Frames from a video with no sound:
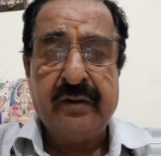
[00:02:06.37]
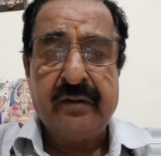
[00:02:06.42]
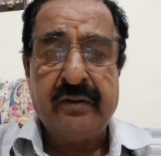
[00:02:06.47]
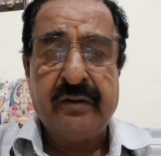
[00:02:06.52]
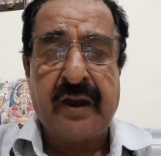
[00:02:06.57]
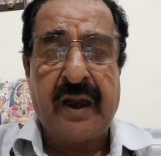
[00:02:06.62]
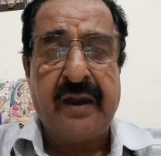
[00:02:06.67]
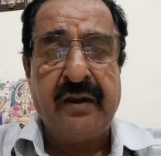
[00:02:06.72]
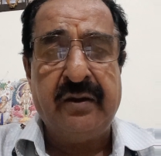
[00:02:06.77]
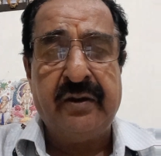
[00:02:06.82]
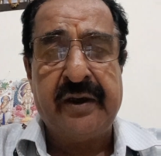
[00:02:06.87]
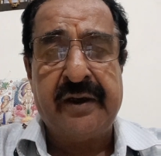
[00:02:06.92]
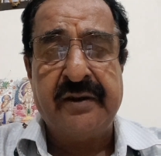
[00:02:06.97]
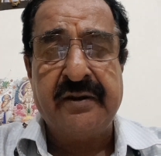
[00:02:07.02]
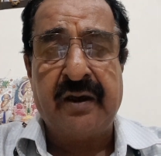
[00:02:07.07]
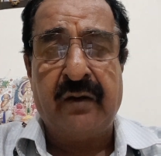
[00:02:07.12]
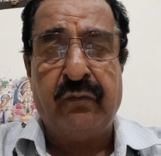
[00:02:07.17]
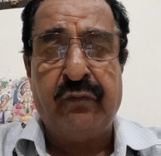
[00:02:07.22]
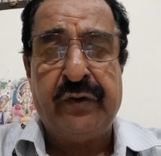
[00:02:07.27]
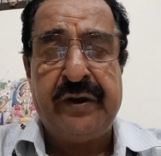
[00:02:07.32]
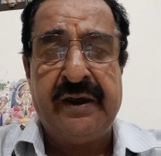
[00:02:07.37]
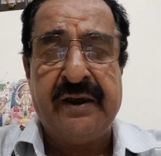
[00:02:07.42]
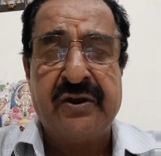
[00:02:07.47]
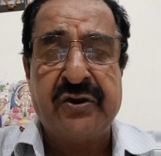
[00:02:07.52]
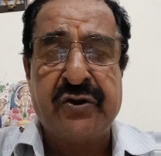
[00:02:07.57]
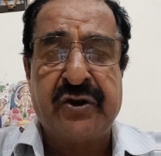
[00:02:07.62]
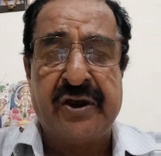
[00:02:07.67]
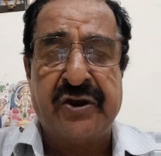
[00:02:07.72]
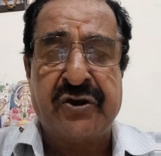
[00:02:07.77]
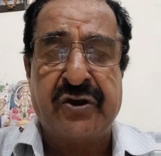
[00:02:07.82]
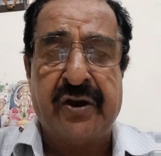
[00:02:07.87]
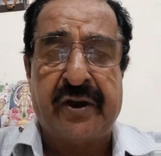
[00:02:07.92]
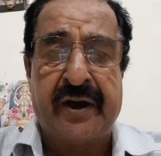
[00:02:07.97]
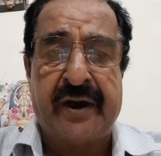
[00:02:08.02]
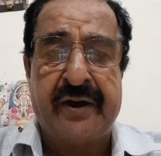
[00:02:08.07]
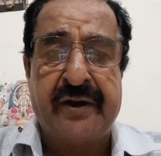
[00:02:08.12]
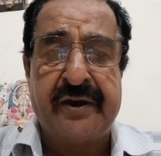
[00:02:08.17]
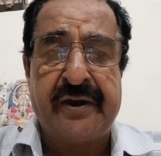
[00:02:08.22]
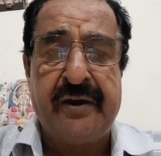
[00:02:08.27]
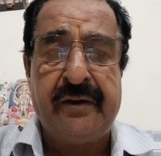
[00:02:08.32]
Then there is a weak
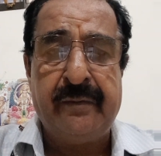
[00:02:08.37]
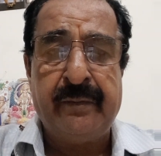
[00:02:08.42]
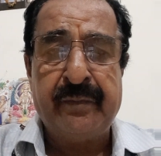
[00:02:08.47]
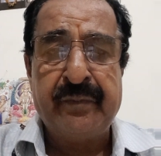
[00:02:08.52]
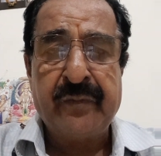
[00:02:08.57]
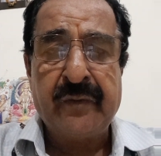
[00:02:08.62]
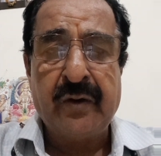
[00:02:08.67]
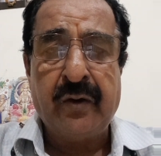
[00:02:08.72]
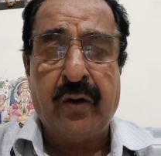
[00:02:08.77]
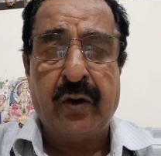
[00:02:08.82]
stationarity,